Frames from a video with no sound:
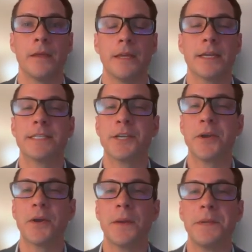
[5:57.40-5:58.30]
Consider
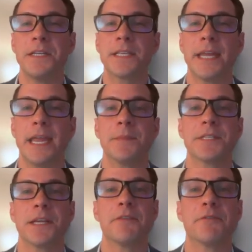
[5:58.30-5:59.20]
how companies like Amazon have